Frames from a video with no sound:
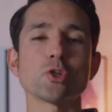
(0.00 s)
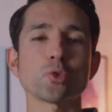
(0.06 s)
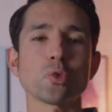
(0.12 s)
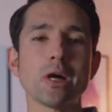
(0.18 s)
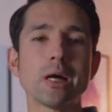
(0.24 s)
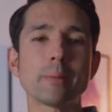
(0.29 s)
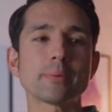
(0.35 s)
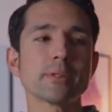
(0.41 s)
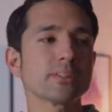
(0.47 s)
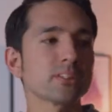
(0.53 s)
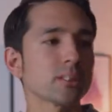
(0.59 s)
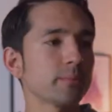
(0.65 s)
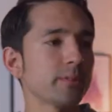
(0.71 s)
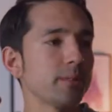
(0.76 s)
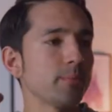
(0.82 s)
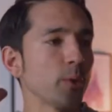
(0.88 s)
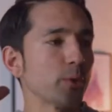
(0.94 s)
dropped
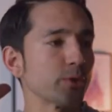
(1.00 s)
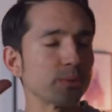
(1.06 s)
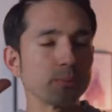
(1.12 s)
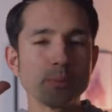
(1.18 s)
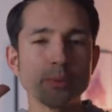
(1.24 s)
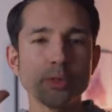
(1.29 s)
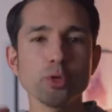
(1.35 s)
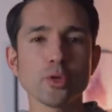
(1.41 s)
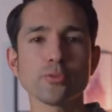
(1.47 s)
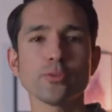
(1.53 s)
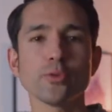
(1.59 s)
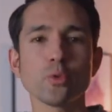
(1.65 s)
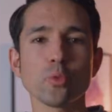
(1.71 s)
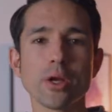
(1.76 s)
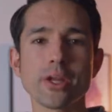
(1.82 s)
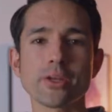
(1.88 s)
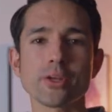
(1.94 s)
some of the most
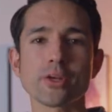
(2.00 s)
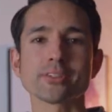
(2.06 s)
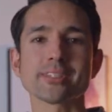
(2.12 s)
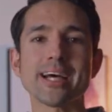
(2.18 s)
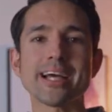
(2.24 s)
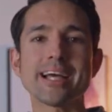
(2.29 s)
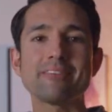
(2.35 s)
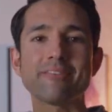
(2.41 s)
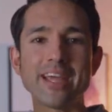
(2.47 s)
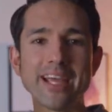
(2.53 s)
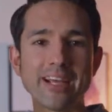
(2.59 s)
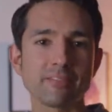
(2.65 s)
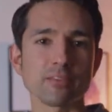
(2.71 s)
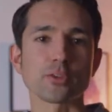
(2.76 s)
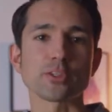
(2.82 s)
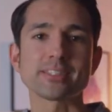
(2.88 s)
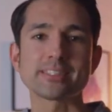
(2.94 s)
beautiful renders I have ever